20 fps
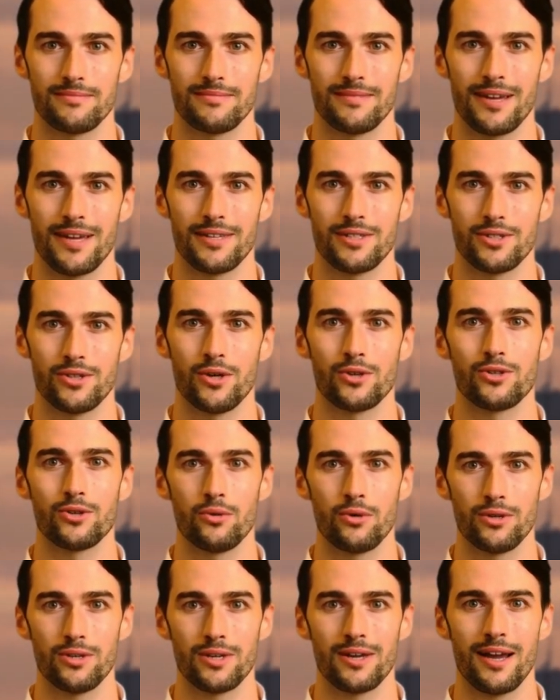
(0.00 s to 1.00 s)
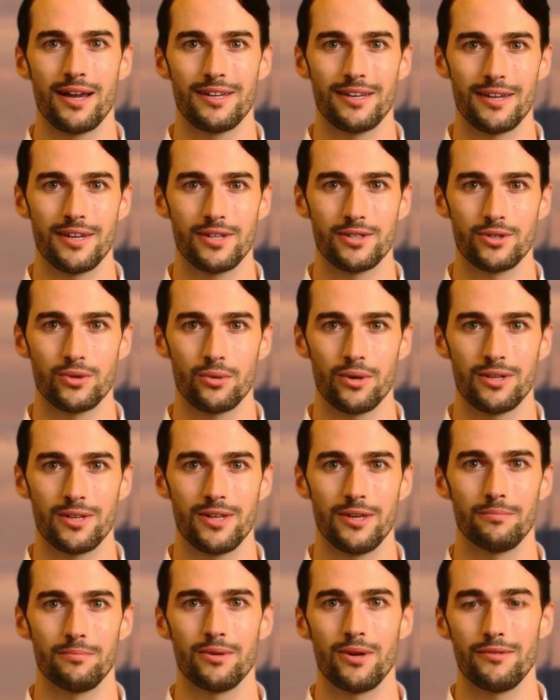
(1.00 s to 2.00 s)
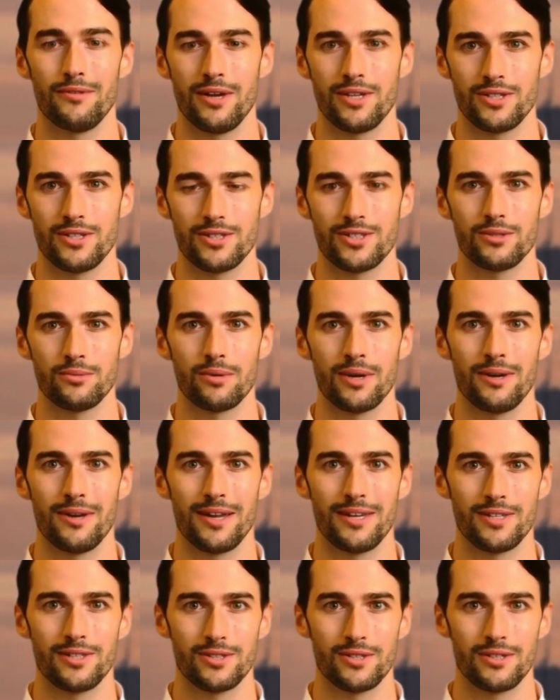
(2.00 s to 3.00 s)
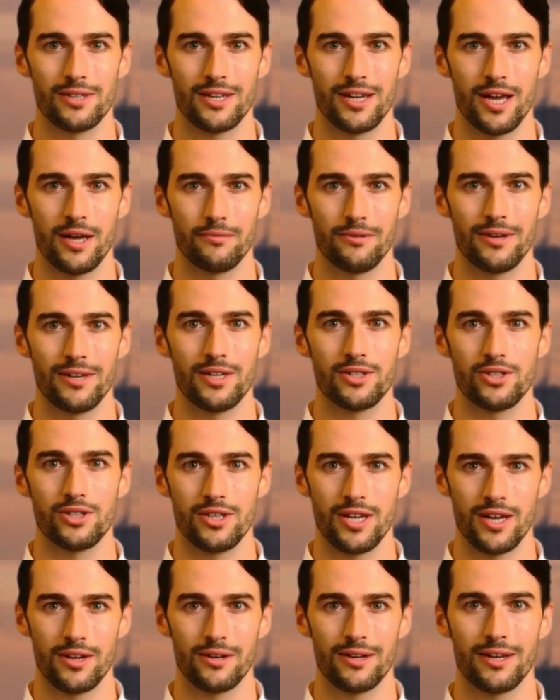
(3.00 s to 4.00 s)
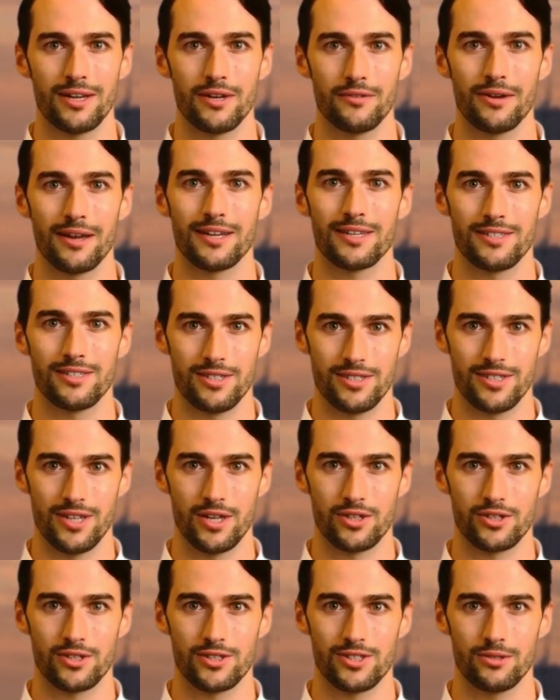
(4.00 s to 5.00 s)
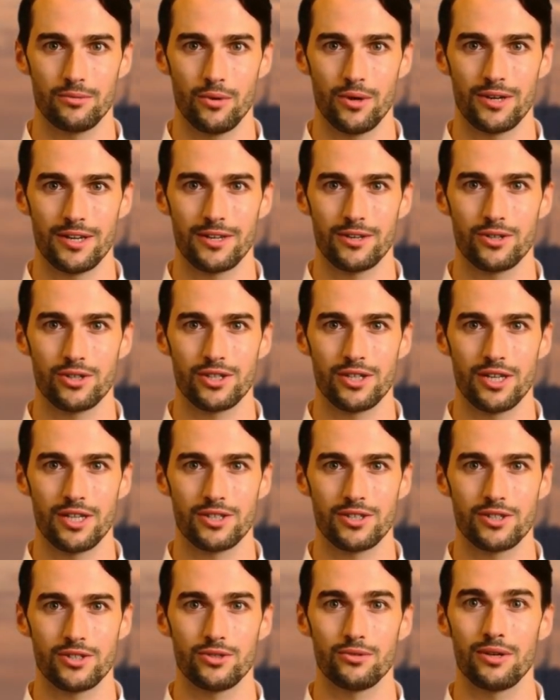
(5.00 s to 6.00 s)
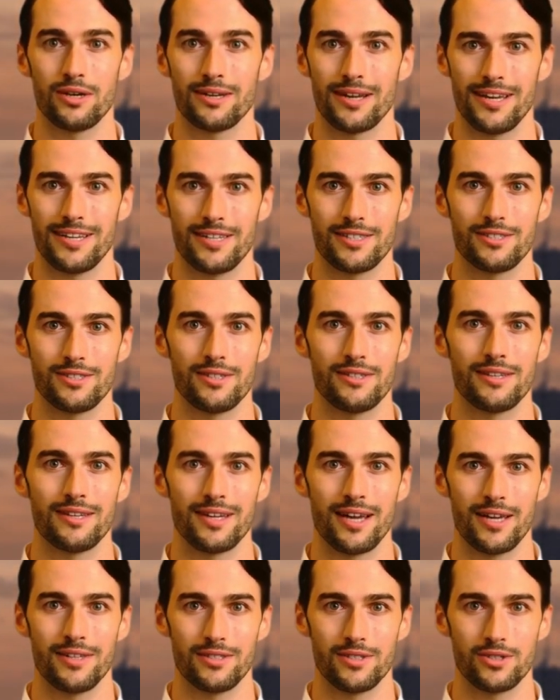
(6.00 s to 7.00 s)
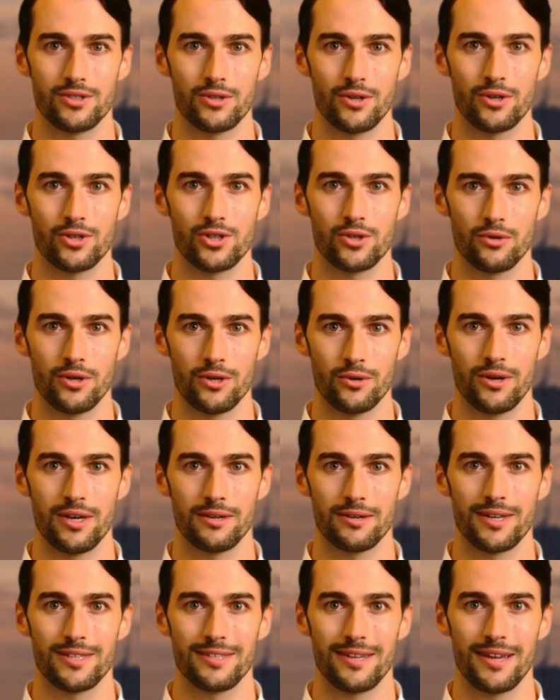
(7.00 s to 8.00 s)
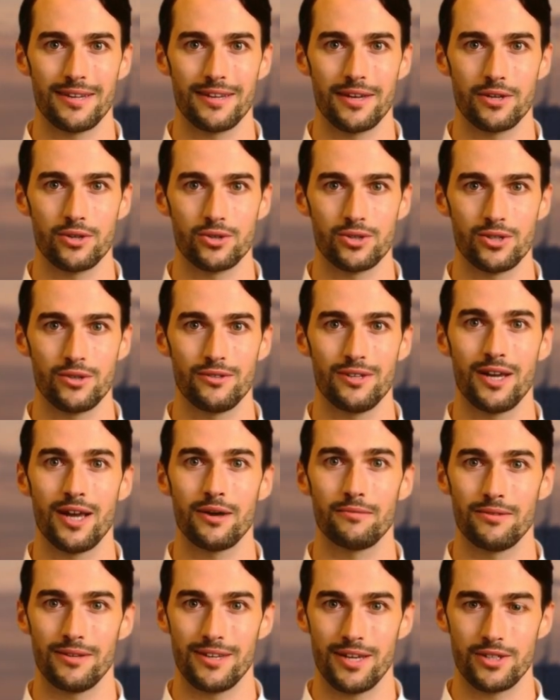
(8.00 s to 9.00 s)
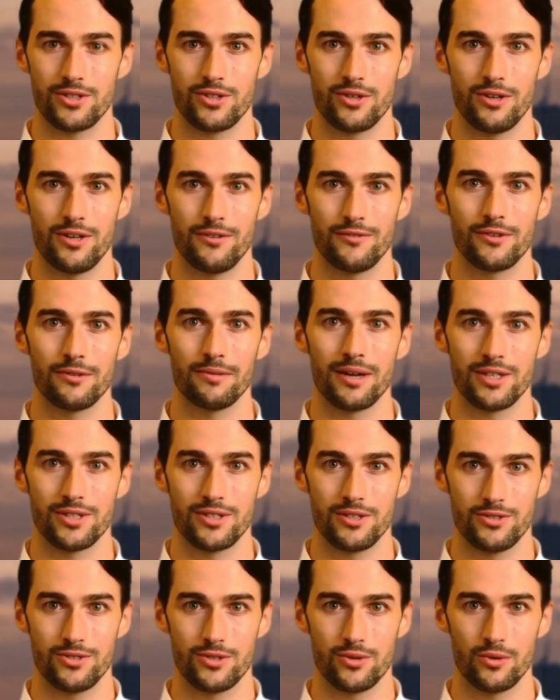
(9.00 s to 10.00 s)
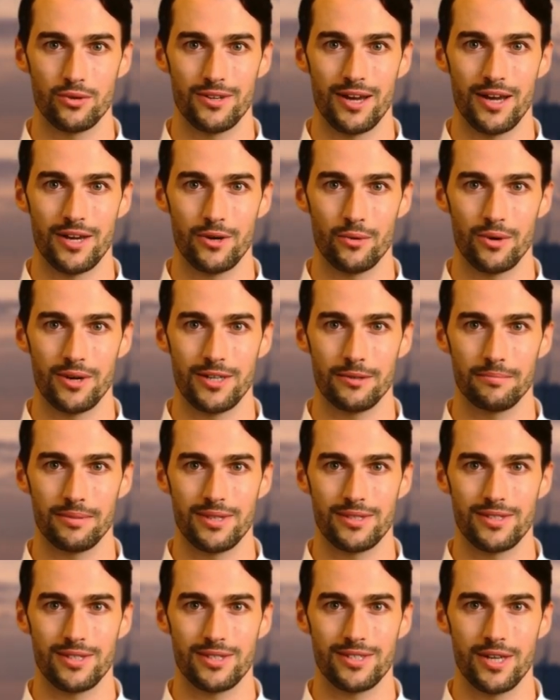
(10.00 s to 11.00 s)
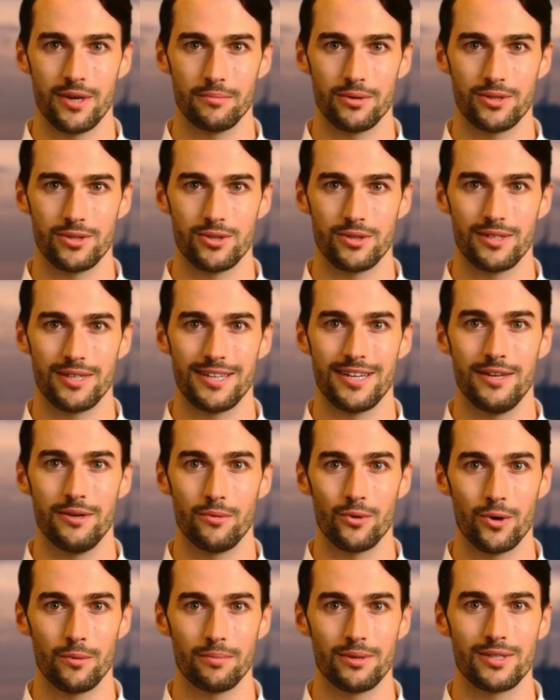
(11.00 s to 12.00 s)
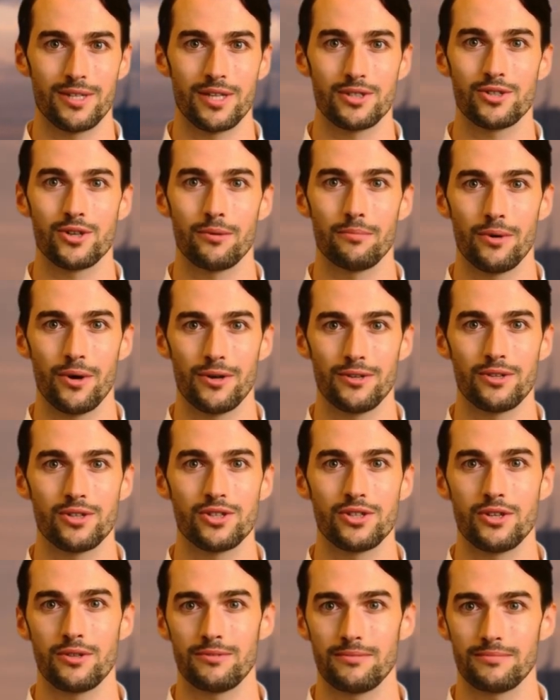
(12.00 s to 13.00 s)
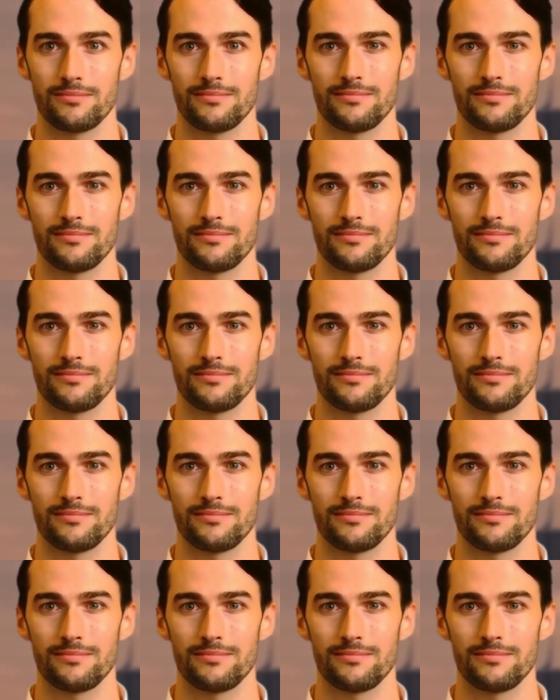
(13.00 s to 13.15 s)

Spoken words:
It is also a good idea to include provisions related to the confidentiality of any discussions or negotiations related to the non-disclosure agreement and the use of confidential information to evaluate a business opportunity or potential partnership.